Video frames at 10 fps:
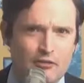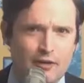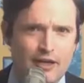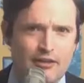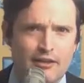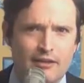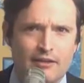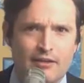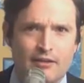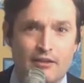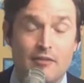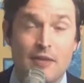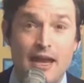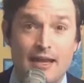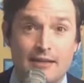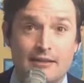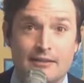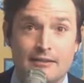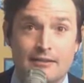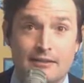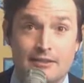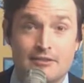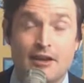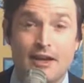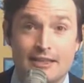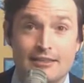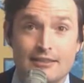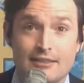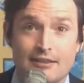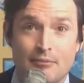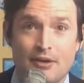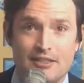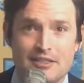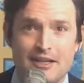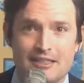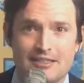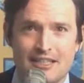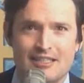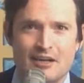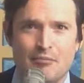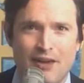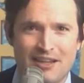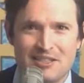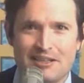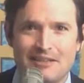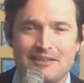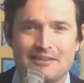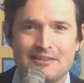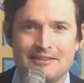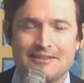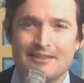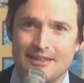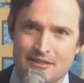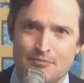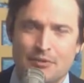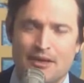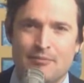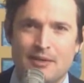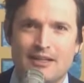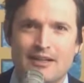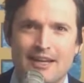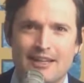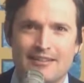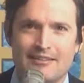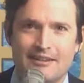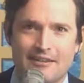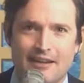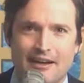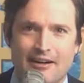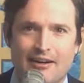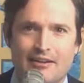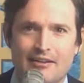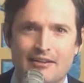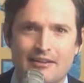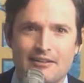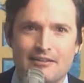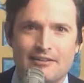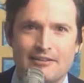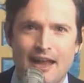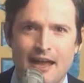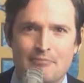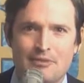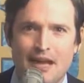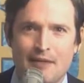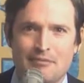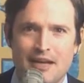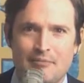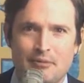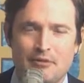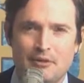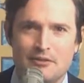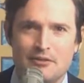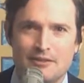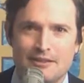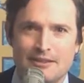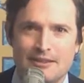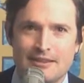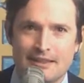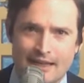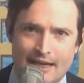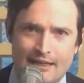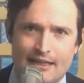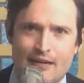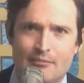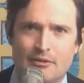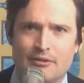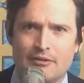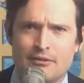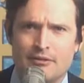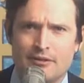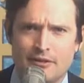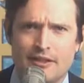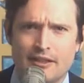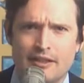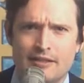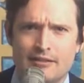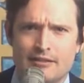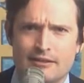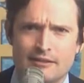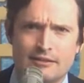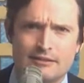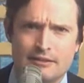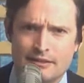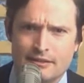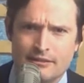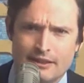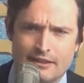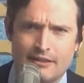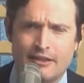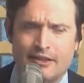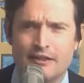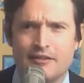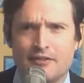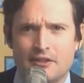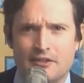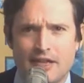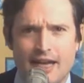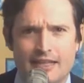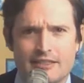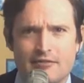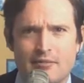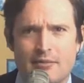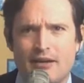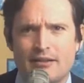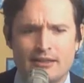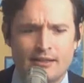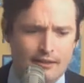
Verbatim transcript: with the man. That's right. The President of the United States, our President. That's a pretty big land there. Tap, tap, taparoo. He had an opportunity a little into the interview to ask him about